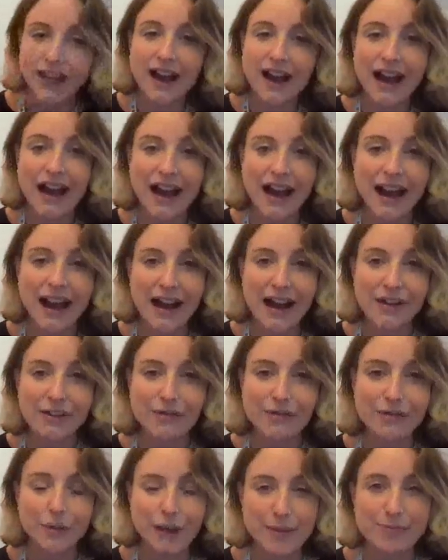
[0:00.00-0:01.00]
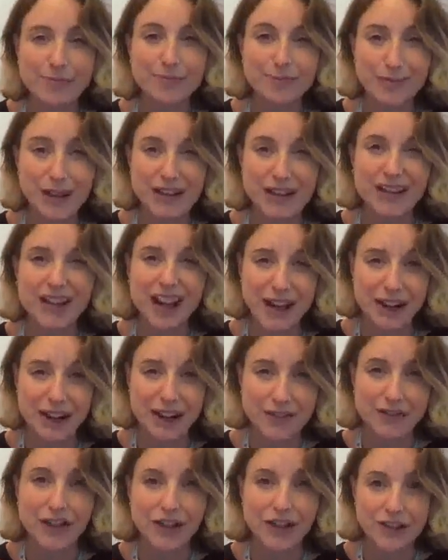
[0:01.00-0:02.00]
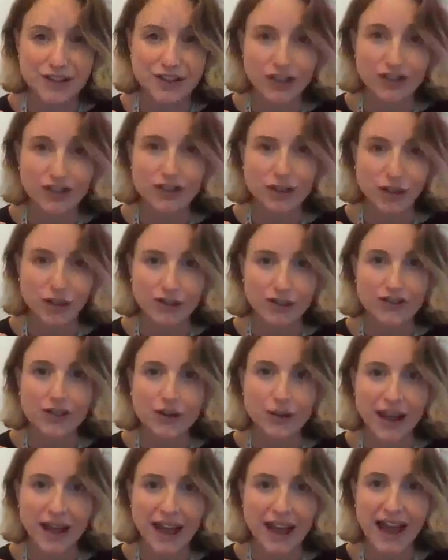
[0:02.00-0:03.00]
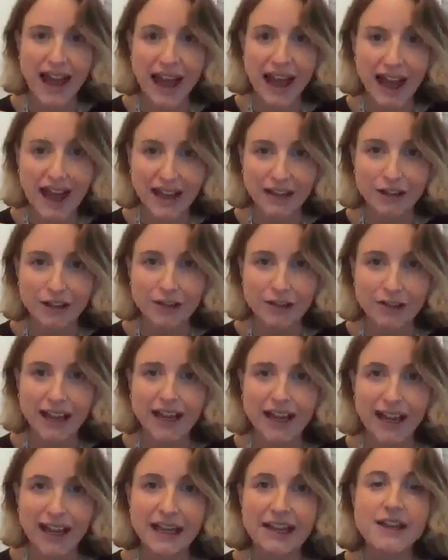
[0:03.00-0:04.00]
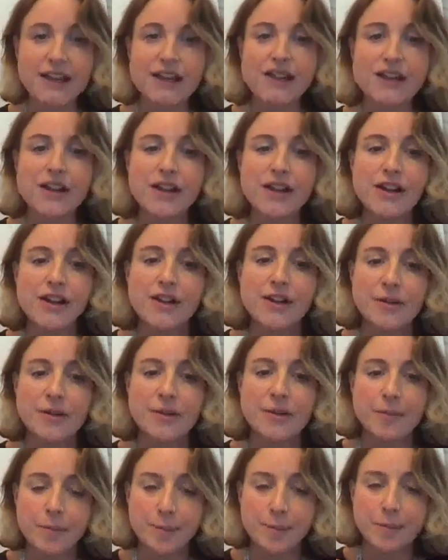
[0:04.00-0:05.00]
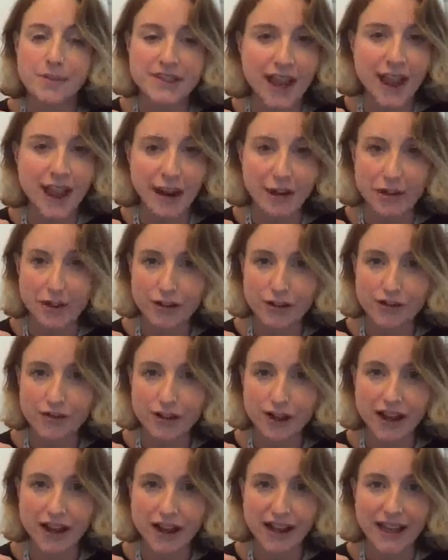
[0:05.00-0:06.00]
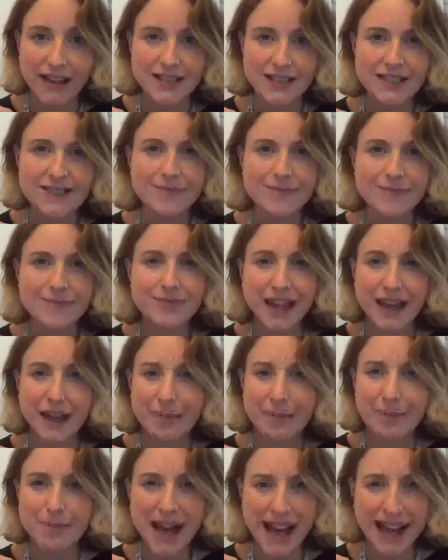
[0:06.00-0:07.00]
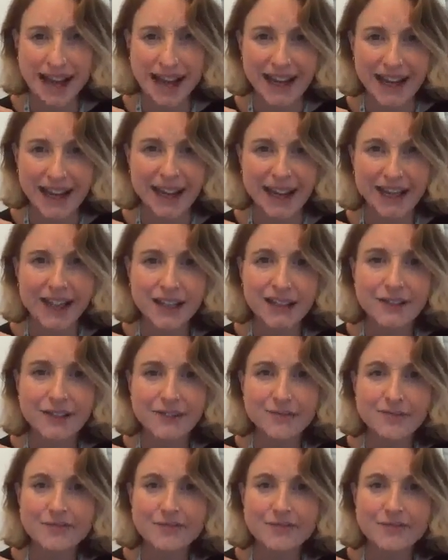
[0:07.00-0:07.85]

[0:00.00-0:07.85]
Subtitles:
kind of lost control. So we're angry, terrified, in a panic,